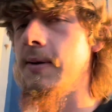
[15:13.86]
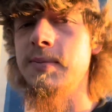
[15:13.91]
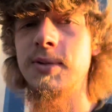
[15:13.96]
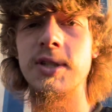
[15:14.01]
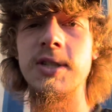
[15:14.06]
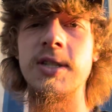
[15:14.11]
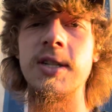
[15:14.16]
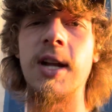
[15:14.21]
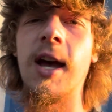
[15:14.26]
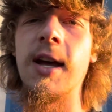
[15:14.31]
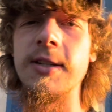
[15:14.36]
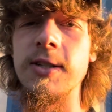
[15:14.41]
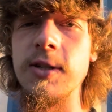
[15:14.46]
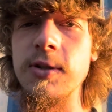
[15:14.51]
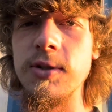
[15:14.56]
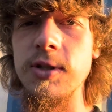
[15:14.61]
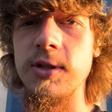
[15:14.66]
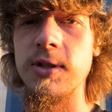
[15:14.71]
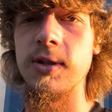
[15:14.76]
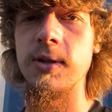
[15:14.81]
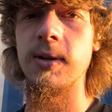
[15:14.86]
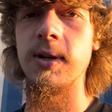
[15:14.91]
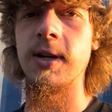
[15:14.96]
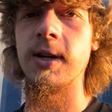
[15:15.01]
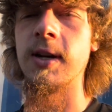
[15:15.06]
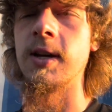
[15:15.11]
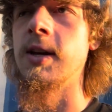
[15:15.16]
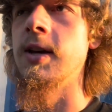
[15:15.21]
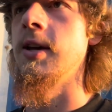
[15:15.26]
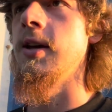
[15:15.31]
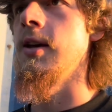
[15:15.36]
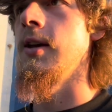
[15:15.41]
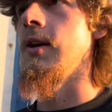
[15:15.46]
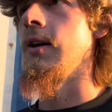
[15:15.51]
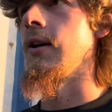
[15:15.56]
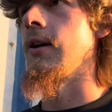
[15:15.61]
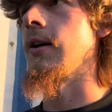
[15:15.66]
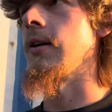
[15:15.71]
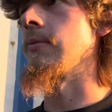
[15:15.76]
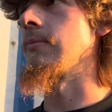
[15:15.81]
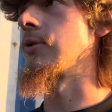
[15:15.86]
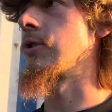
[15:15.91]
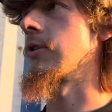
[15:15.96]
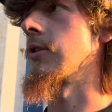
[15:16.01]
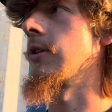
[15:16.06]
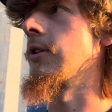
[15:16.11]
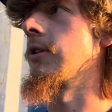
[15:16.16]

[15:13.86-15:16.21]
just not used to it. I'm sure